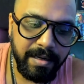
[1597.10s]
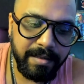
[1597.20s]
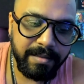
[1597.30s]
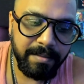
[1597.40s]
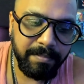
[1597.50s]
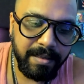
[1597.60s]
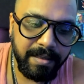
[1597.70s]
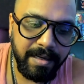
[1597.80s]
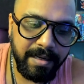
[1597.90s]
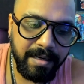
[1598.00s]
something
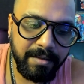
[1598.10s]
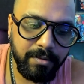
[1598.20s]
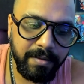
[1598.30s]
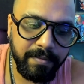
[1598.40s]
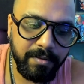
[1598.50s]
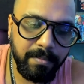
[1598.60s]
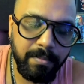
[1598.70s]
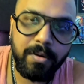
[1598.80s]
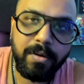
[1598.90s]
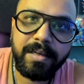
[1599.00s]
that I should have stopped
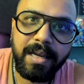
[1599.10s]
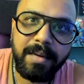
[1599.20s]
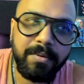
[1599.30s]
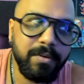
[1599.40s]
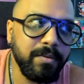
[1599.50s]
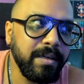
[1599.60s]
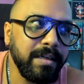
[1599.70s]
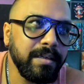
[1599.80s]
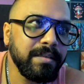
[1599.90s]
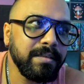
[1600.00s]
long time ago,
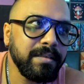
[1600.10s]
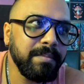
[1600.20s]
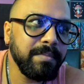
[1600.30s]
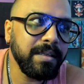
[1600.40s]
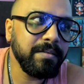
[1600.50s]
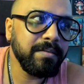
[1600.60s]
and it's something